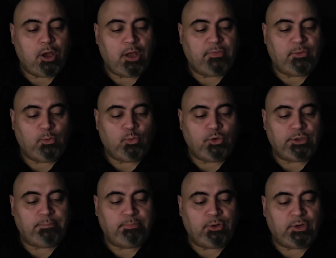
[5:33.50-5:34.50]
on the
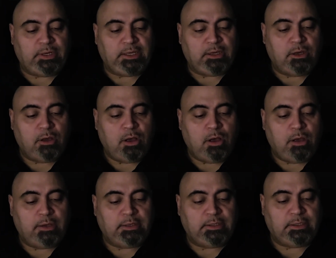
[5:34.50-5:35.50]
wood burning
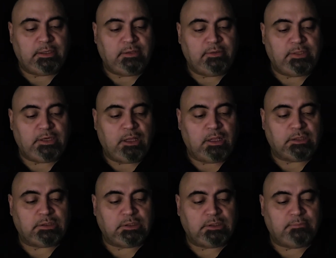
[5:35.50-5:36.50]
on the
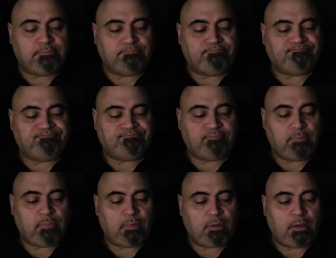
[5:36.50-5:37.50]
altar.
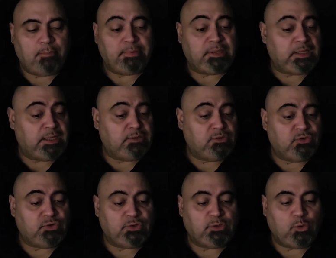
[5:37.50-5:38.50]
But the
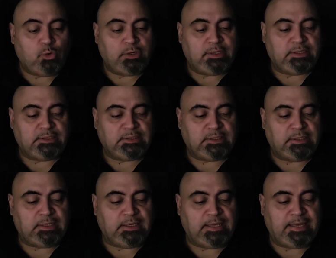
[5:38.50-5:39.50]
internal organs and
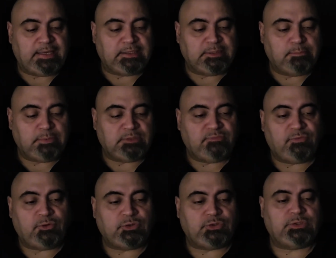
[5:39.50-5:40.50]
the legs must
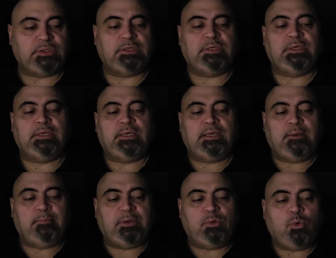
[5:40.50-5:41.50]
first
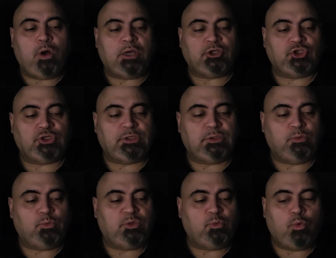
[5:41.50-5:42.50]
be washed
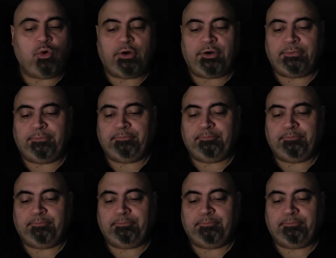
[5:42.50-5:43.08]
with water.